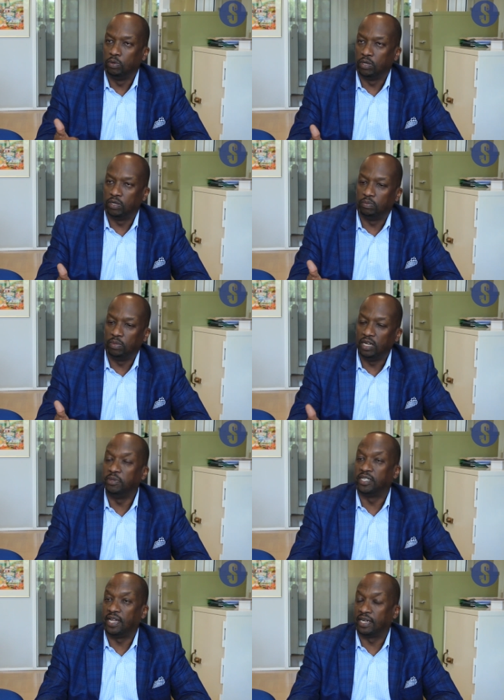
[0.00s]
um,
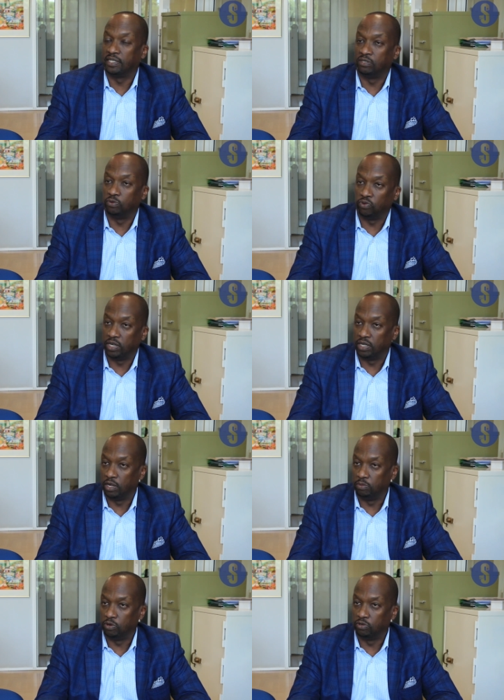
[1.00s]
limited access to credit
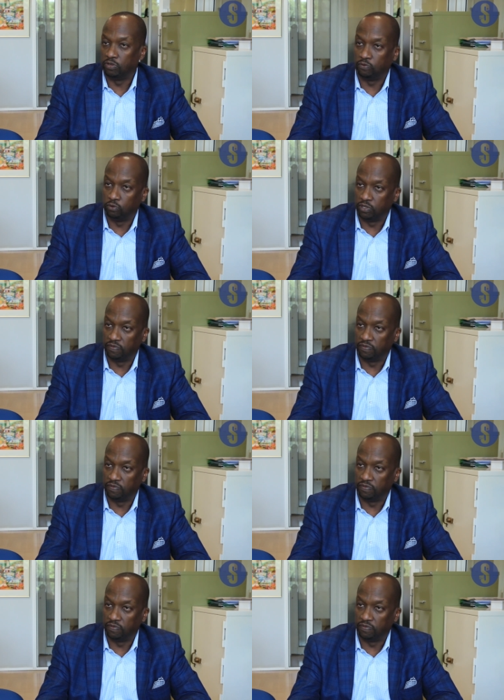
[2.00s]
now because, of course,